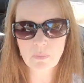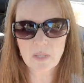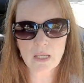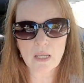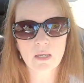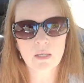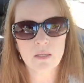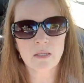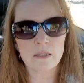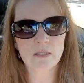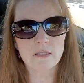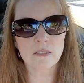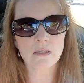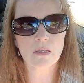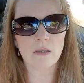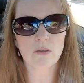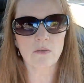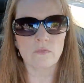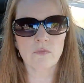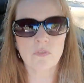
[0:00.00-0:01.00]
because
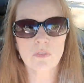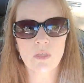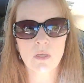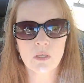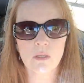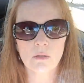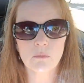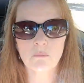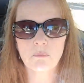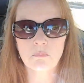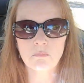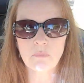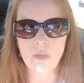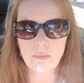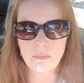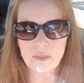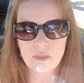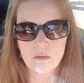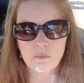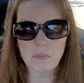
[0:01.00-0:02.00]
of
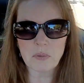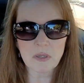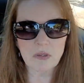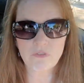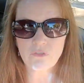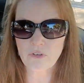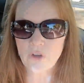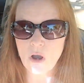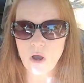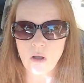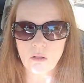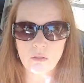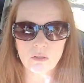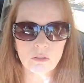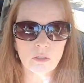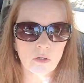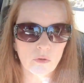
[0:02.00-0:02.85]
maybe the beef collagen,